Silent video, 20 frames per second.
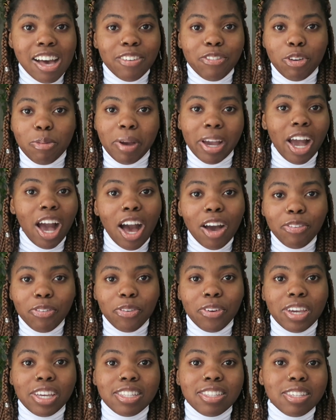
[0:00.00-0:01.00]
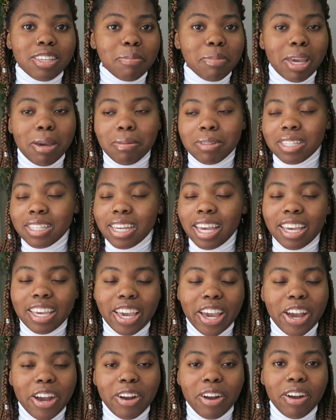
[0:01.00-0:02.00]
for my offering, to be able to take
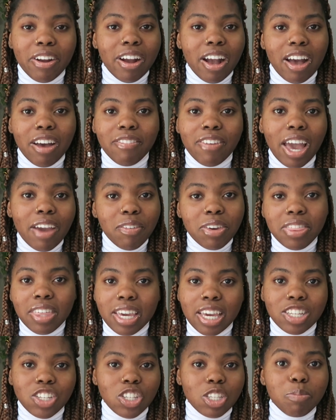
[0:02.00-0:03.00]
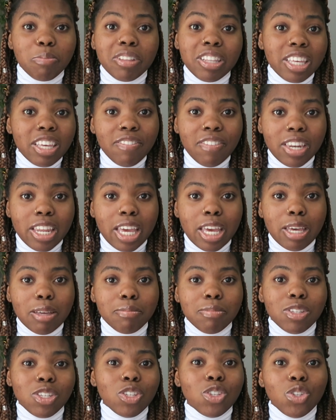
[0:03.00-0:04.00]
care of everything and just believe in
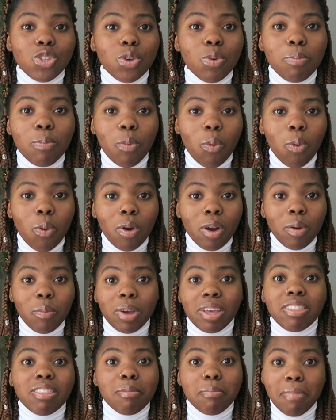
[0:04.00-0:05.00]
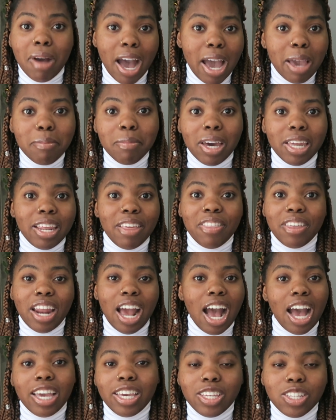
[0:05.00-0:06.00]
Him to do more with my money than
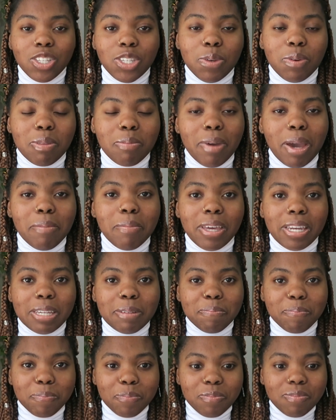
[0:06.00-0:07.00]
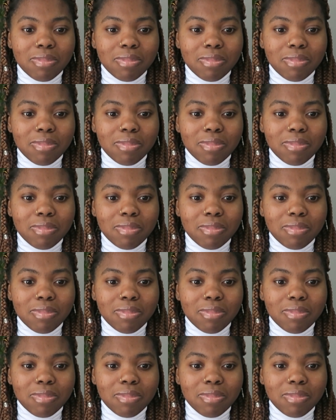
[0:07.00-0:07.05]
I could do with my money.